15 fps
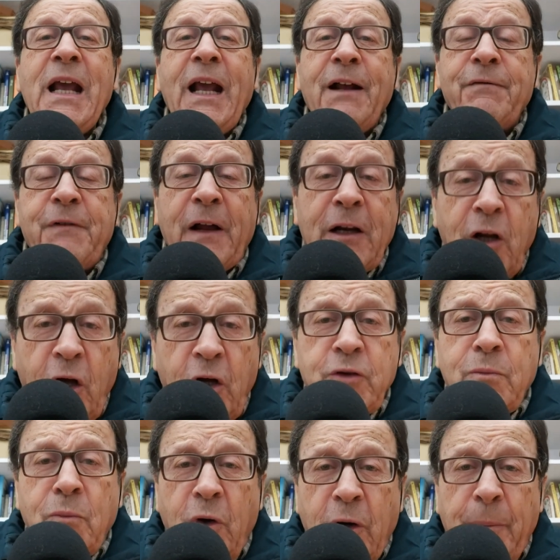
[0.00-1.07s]
have a
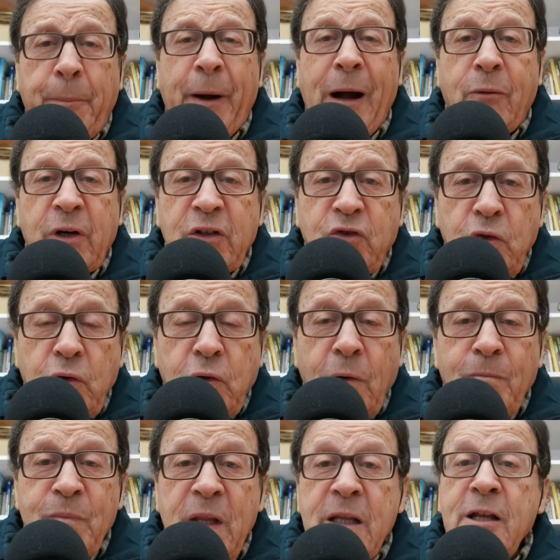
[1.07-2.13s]
lot more power
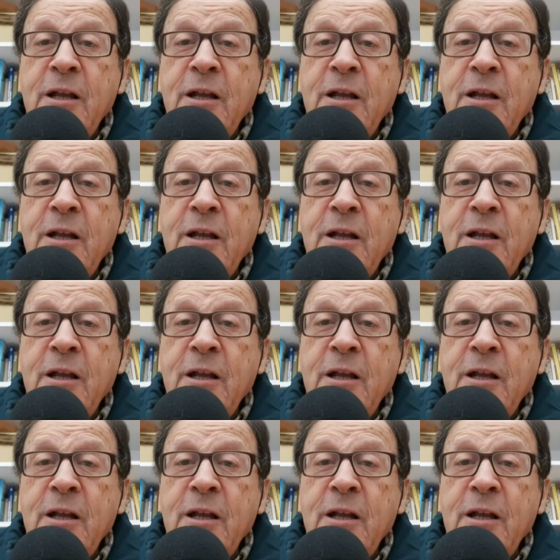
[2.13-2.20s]
too.